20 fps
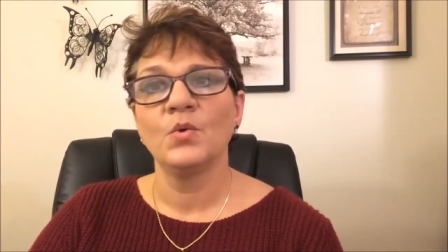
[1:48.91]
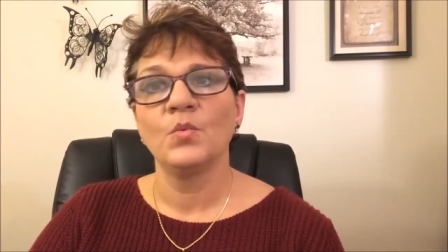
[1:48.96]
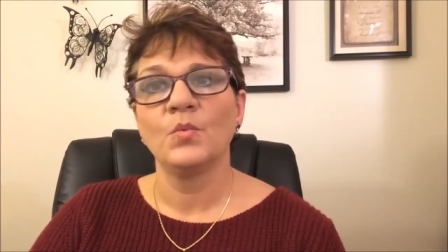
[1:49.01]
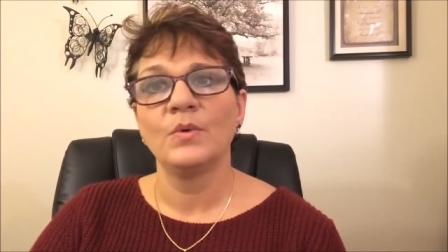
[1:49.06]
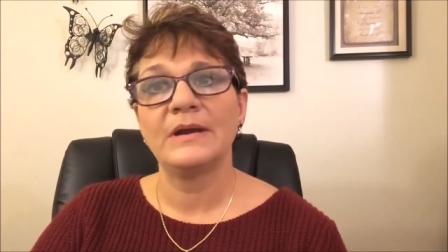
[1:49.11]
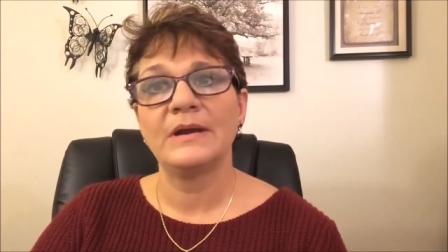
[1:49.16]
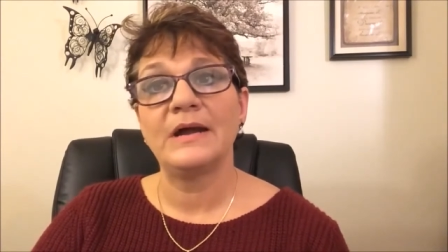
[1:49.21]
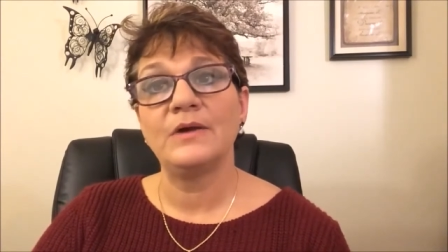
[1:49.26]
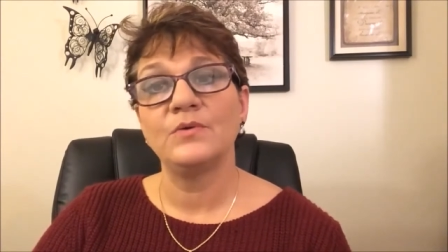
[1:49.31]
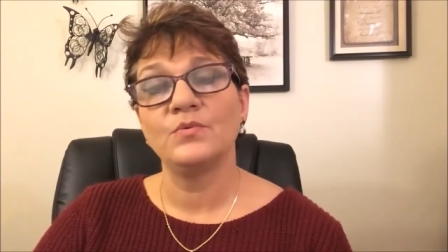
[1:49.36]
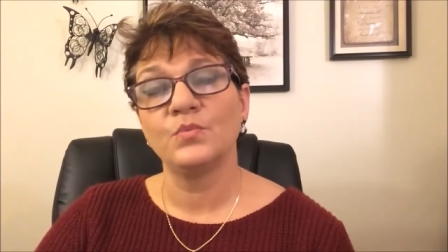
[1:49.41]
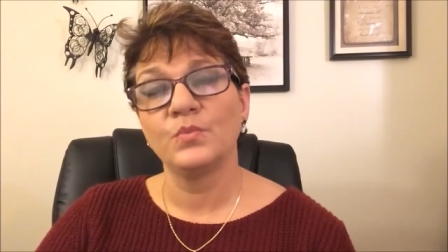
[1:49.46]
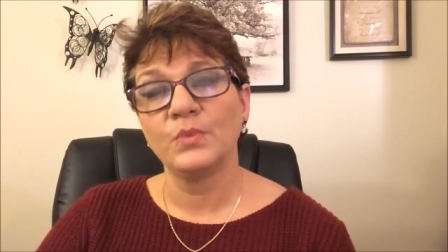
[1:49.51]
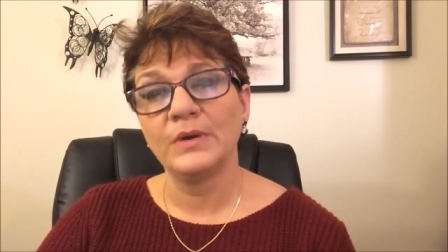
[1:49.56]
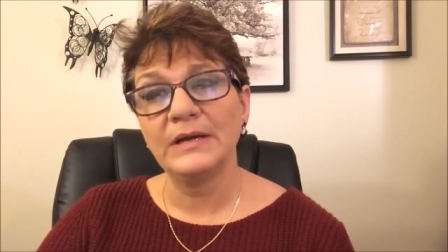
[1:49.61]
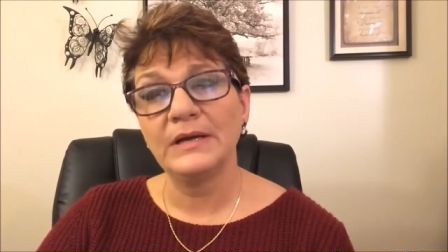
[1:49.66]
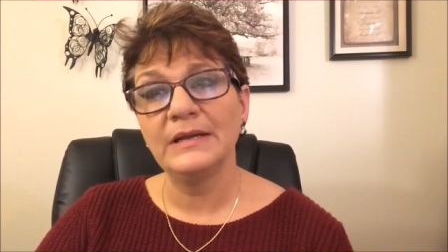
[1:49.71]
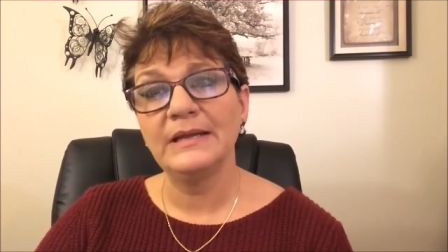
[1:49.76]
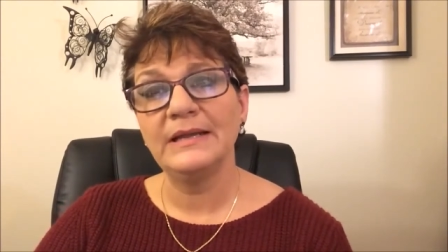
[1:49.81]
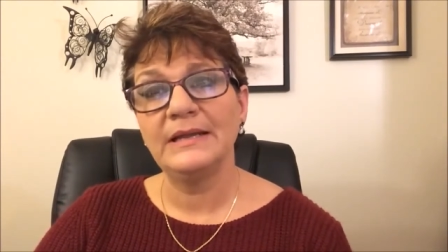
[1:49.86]
When I
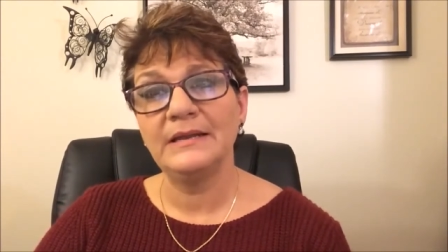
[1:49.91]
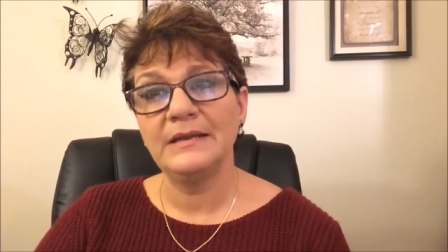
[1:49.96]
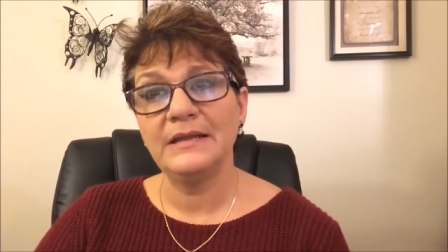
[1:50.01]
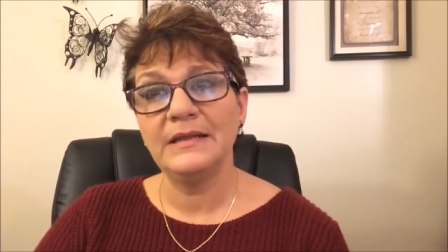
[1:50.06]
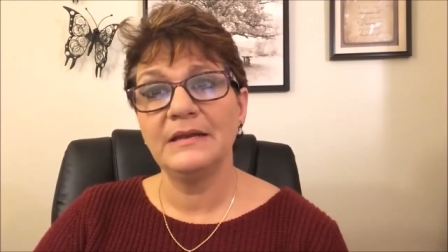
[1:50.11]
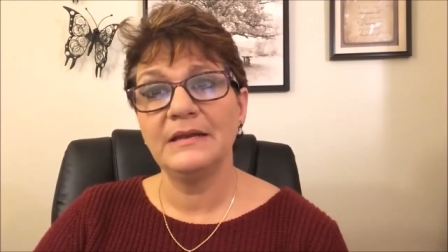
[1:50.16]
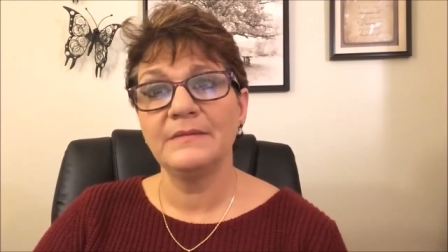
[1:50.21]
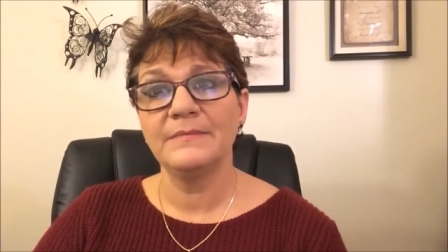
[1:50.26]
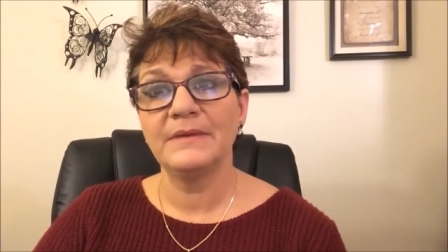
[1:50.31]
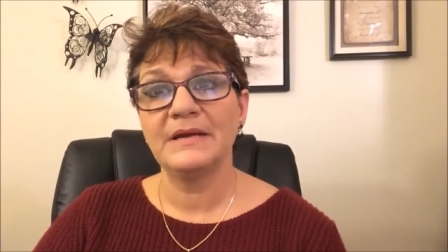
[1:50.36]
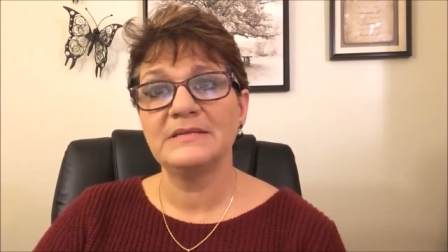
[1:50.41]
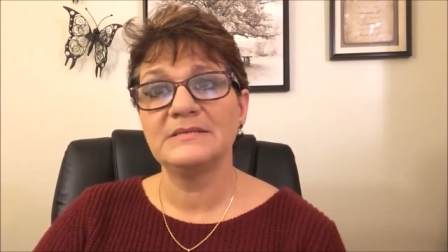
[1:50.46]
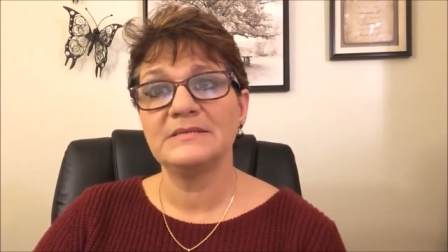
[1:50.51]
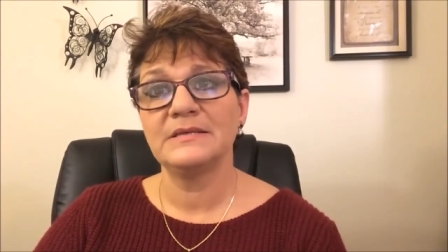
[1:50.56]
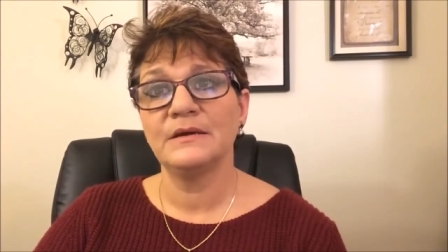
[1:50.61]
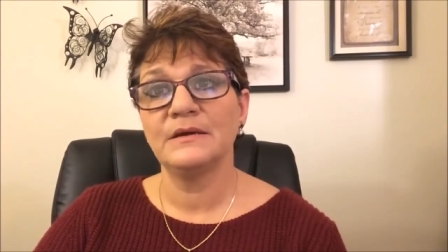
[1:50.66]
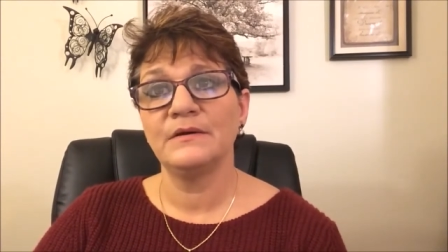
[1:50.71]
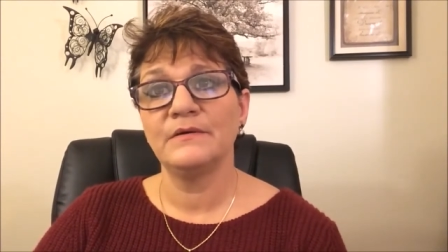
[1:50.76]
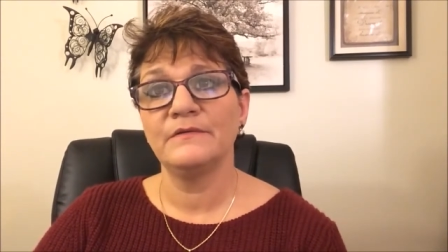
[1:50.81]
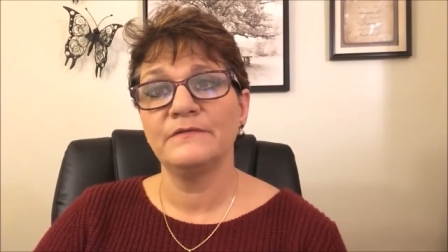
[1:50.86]
really needed
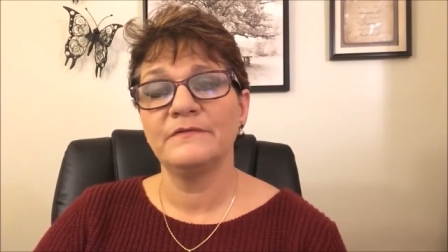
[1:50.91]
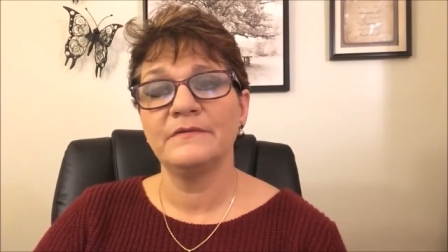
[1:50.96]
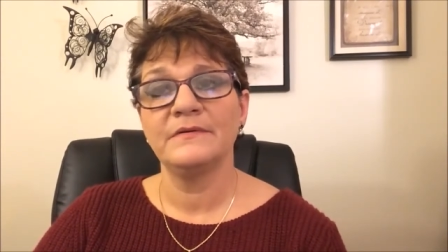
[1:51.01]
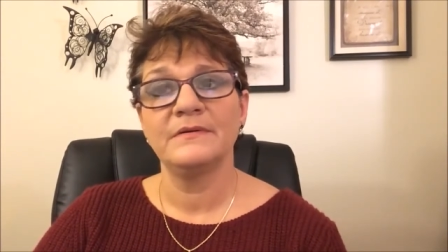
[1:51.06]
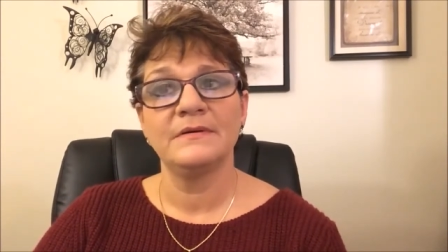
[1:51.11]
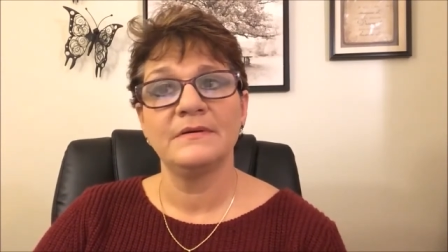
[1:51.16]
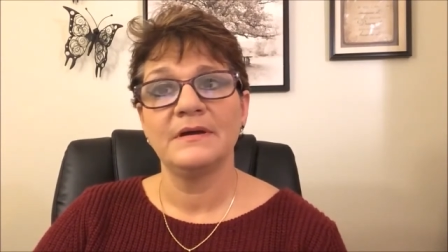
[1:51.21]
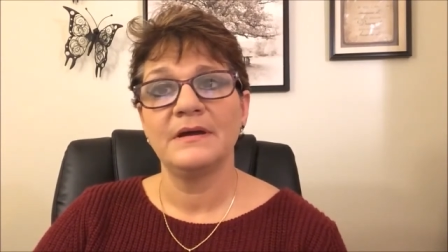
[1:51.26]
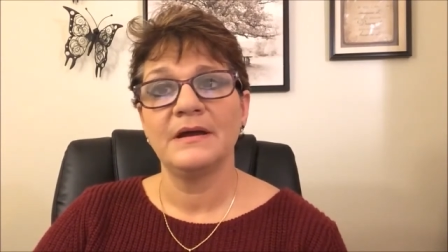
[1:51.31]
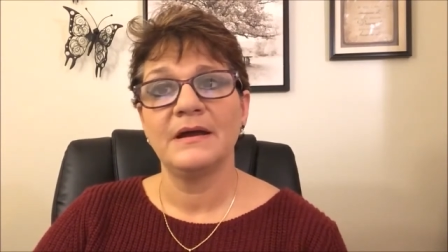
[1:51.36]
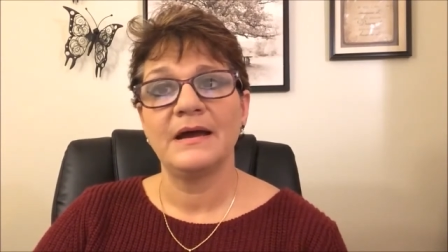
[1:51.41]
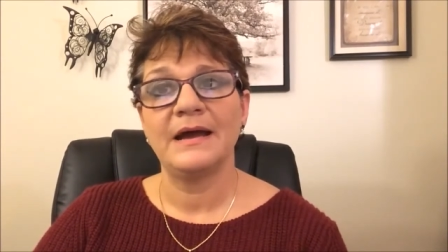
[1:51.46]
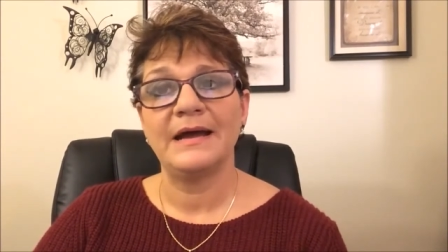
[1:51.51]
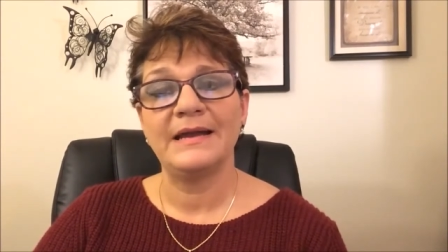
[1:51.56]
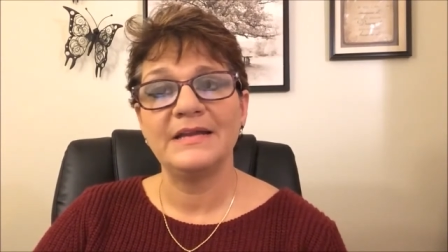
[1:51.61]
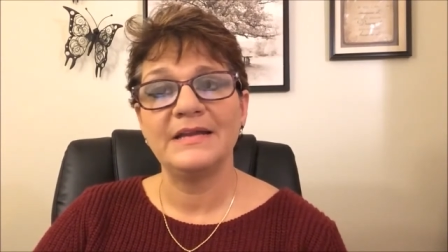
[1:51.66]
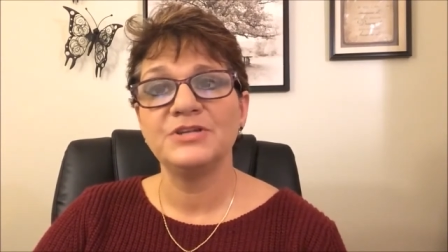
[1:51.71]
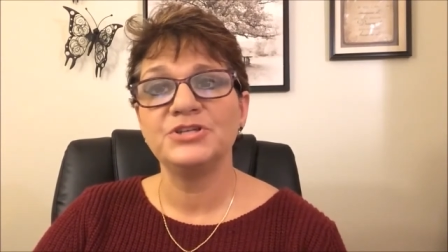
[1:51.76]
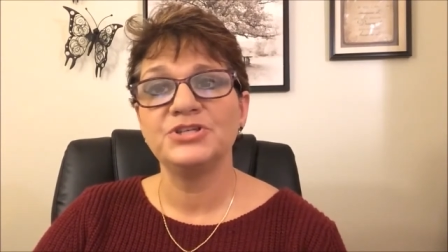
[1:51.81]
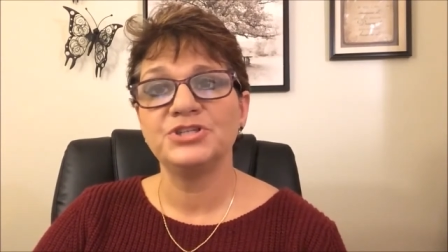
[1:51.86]
myself, I
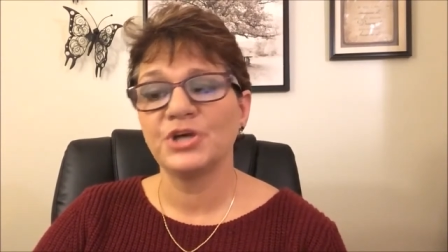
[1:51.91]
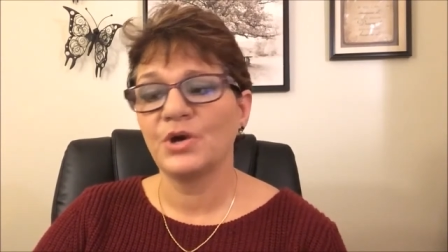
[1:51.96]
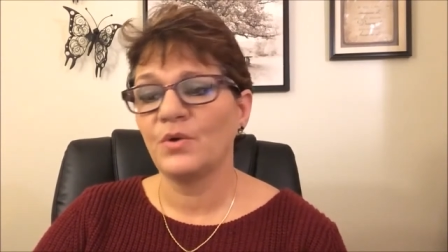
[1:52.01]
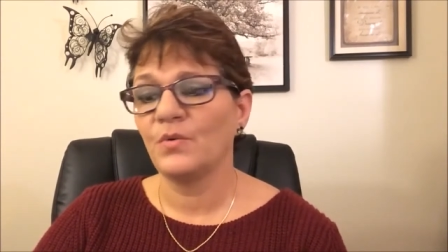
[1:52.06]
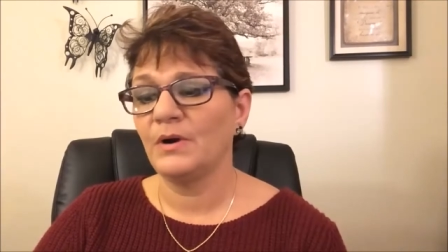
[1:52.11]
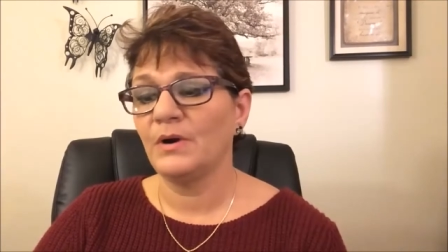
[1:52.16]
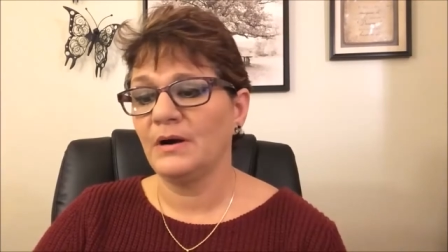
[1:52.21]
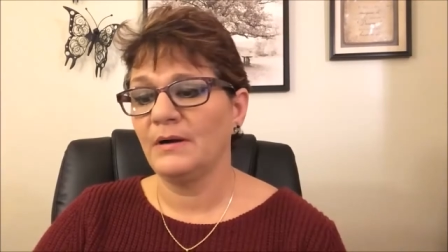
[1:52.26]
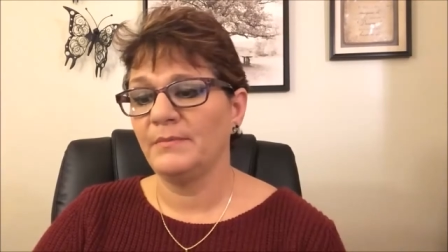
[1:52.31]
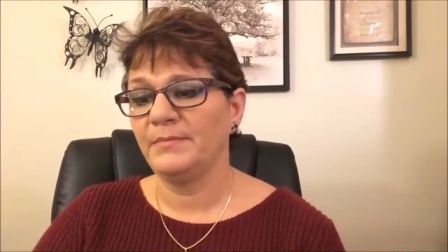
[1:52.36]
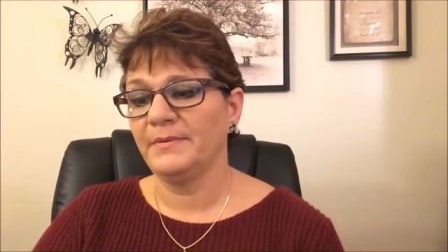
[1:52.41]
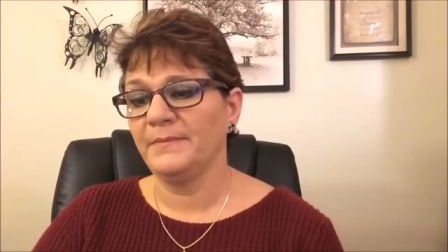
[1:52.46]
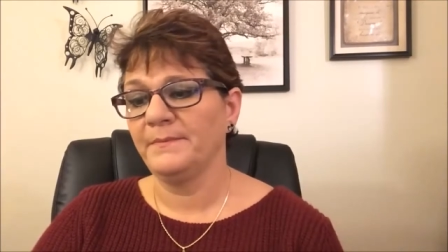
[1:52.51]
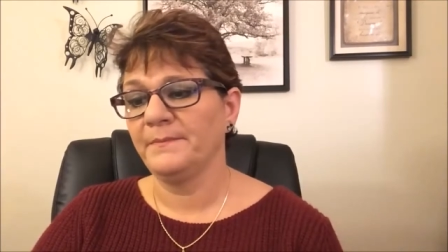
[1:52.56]
didn't show up.